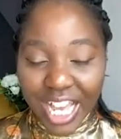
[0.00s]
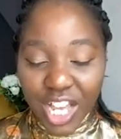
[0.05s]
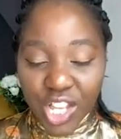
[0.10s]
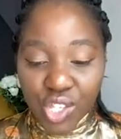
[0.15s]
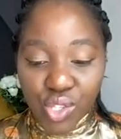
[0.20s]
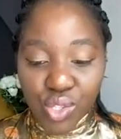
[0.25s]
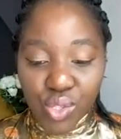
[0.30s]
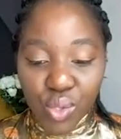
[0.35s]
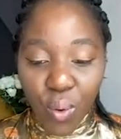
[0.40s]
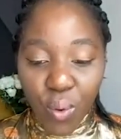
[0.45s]

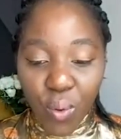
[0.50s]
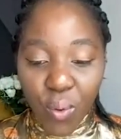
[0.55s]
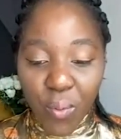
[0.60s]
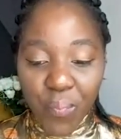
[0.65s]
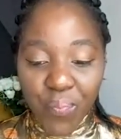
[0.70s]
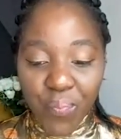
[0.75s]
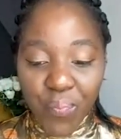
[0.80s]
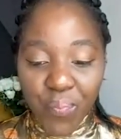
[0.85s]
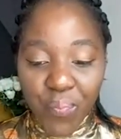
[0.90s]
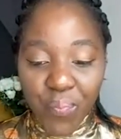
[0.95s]

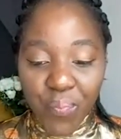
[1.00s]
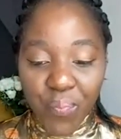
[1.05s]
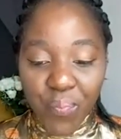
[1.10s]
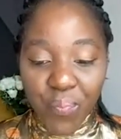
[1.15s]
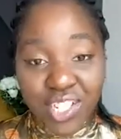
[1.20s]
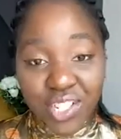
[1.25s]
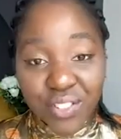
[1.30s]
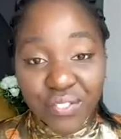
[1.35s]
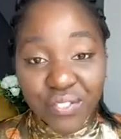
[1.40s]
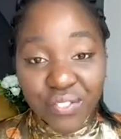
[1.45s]
So it's
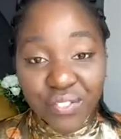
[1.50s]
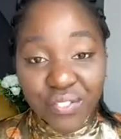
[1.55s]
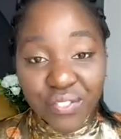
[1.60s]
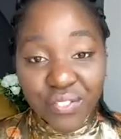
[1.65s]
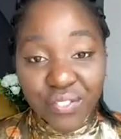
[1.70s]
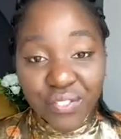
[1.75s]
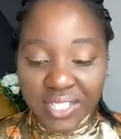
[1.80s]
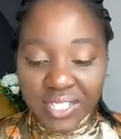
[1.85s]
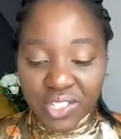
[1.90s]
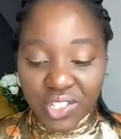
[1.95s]
such a very
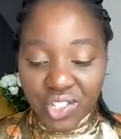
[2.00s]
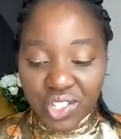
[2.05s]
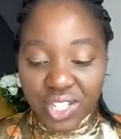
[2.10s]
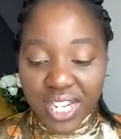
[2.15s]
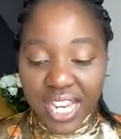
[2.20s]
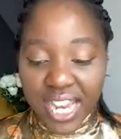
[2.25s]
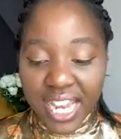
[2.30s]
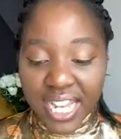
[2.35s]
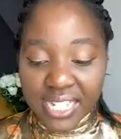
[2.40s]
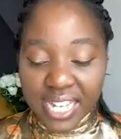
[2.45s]
difficult
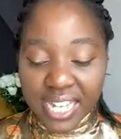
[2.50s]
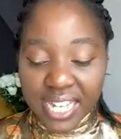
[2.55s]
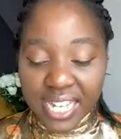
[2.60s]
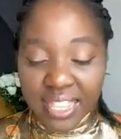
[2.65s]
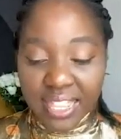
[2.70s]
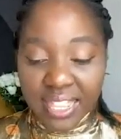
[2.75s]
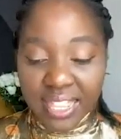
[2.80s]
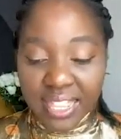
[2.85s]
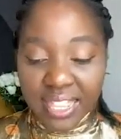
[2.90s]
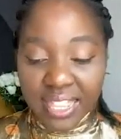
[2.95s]
industry, and
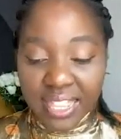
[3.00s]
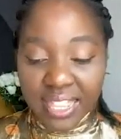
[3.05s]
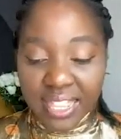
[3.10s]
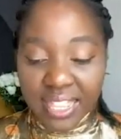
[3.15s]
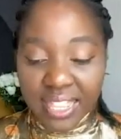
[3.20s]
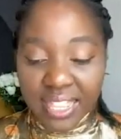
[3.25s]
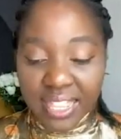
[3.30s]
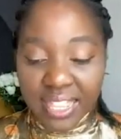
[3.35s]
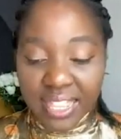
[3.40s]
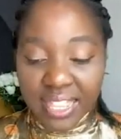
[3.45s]
I
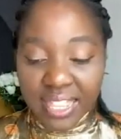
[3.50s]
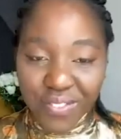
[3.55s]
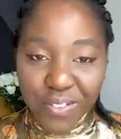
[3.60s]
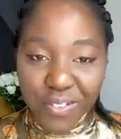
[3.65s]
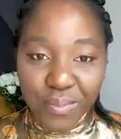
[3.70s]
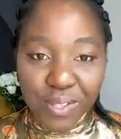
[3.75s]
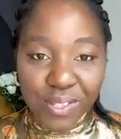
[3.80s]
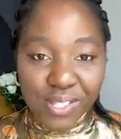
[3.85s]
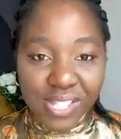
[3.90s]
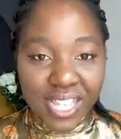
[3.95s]
think a lot of
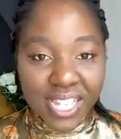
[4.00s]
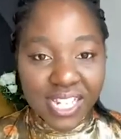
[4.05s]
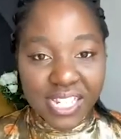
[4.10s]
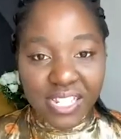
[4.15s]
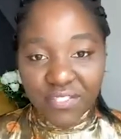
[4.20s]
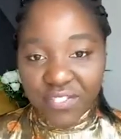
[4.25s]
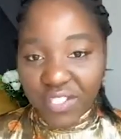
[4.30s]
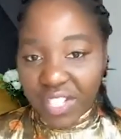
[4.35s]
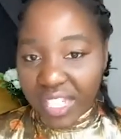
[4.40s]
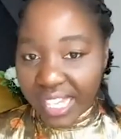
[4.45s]
females can
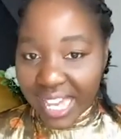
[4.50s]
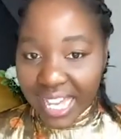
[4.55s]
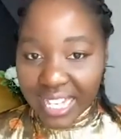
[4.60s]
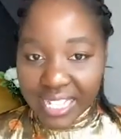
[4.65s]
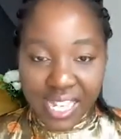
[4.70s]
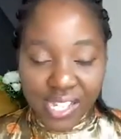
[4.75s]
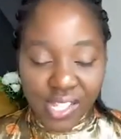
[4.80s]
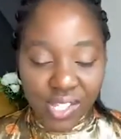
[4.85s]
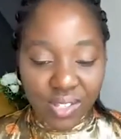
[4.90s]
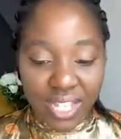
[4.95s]
definitely
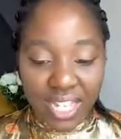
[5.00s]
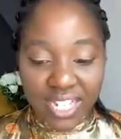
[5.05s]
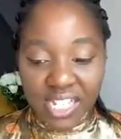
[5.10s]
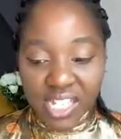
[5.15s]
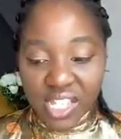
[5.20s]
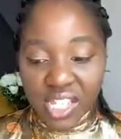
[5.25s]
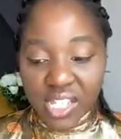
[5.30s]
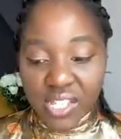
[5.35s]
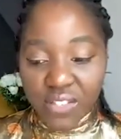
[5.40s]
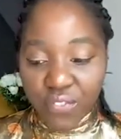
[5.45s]
attest to that.
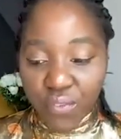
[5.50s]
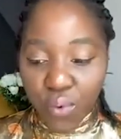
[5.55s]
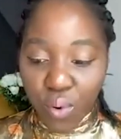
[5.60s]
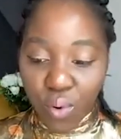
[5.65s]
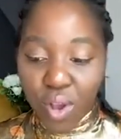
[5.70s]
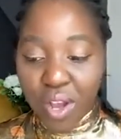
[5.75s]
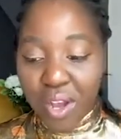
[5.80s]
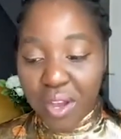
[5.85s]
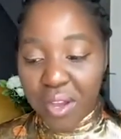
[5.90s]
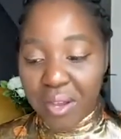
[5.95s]
It's easy for
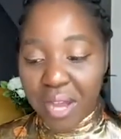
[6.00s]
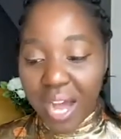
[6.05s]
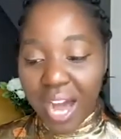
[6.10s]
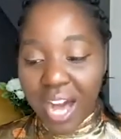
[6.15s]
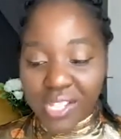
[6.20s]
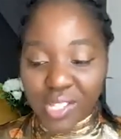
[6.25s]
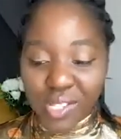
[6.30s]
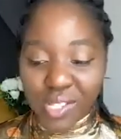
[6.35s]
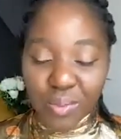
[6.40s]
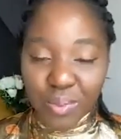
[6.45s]

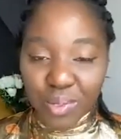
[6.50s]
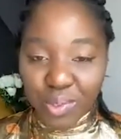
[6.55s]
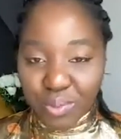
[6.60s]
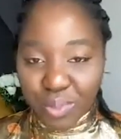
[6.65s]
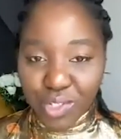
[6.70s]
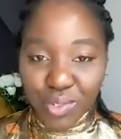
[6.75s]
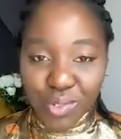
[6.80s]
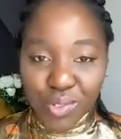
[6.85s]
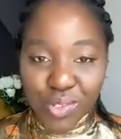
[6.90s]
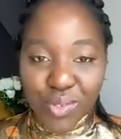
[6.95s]
us to be
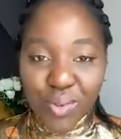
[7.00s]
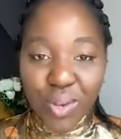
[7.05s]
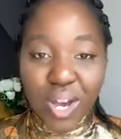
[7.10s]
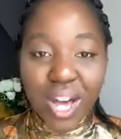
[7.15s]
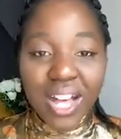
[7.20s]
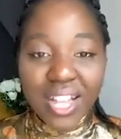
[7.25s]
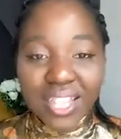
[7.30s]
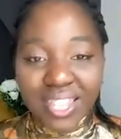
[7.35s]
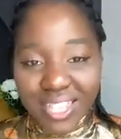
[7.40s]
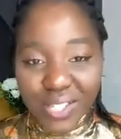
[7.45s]
reduced
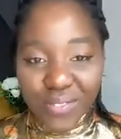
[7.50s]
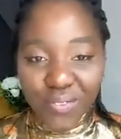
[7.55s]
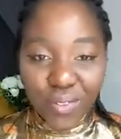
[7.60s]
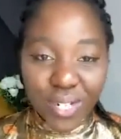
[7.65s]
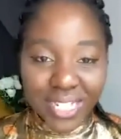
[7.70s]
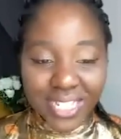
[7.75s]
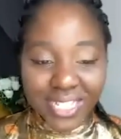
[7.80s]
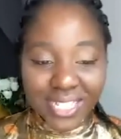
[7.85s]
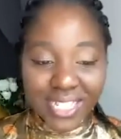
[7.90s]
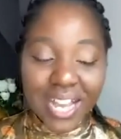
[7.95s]
to, this
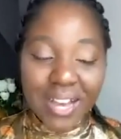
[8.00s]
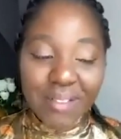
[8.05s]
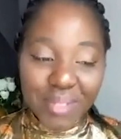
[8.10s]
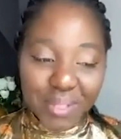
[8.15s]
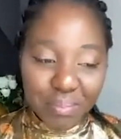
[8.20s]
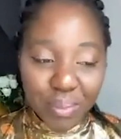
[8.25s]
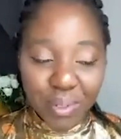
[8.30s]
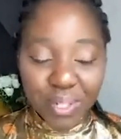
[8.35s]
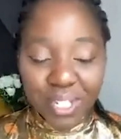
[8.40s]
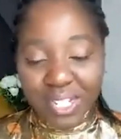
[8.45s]
vocalist, come
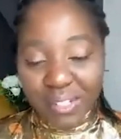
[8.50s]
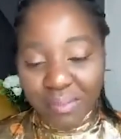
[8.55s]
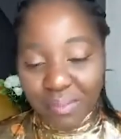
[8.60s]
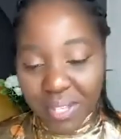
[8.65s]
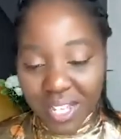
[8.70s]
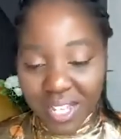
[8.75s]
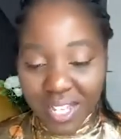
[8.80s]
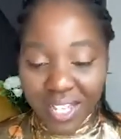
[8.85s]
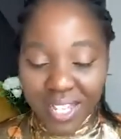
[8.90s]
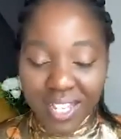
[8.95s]
and put in
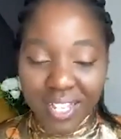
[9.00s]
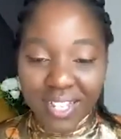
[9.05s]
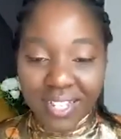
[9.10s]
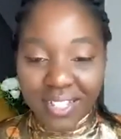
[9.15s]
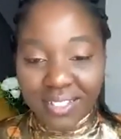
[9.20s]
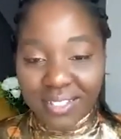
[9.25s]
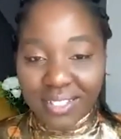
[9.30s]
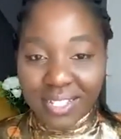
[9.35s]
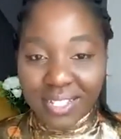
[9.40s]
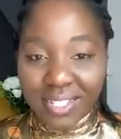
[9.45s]

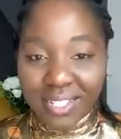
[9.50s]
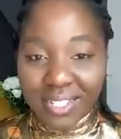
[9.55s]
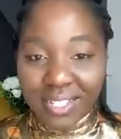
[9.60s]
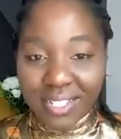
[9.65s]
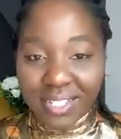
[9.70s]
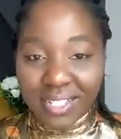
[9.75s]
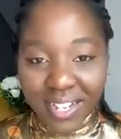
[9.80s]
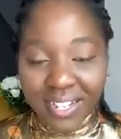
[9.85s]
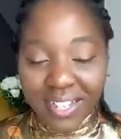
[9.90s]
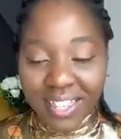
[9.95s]
some
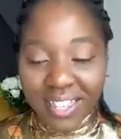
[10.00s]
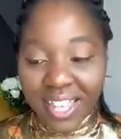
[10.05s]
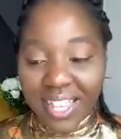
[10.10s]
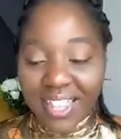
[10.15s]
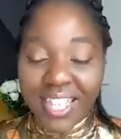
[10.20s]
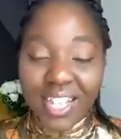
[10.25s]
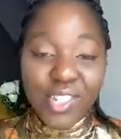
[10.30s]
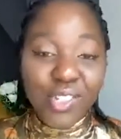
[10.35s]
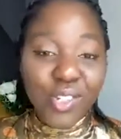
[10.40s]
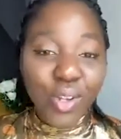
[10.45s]
vocals here and
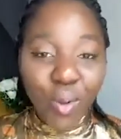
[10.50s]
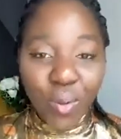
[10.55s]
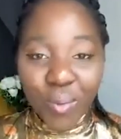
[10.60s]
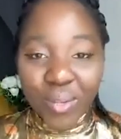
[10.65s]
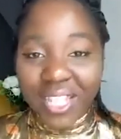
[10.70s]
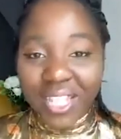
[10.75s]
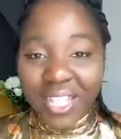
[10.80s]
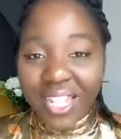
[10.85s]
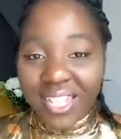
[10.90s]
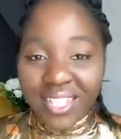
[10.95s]
then you go,
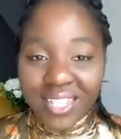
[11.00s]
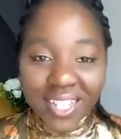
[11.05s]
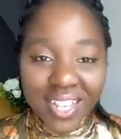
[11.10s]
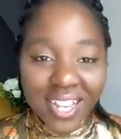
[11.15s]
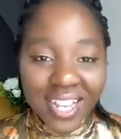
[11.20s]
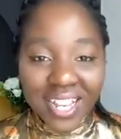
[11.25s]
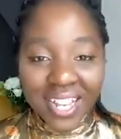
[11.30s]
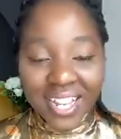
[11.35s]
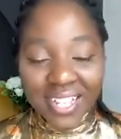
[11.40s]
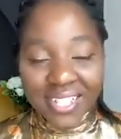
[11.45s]
and then
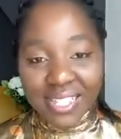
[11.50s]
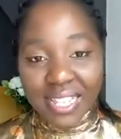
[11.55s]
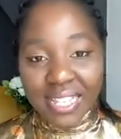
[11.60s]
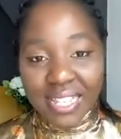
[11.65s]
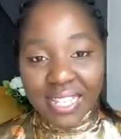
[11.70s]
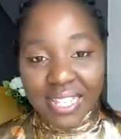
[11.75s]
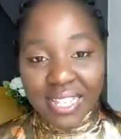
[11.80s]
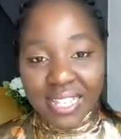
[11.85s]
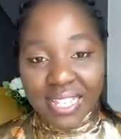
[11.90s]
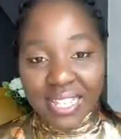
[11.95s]

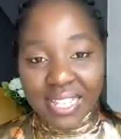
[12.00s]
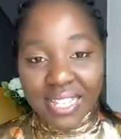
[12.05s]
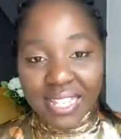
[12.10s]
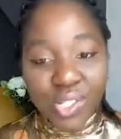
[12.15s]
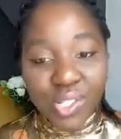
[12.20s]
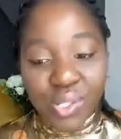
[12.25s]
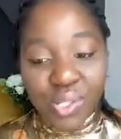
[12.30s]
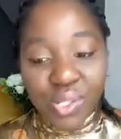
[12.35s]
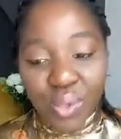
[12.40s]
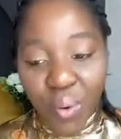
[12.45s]
it's done.
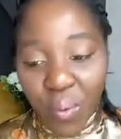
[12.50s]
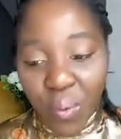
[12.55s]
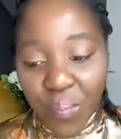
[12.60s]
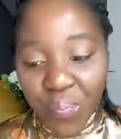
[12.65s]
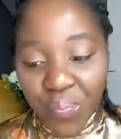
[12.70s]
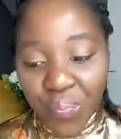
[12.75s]
So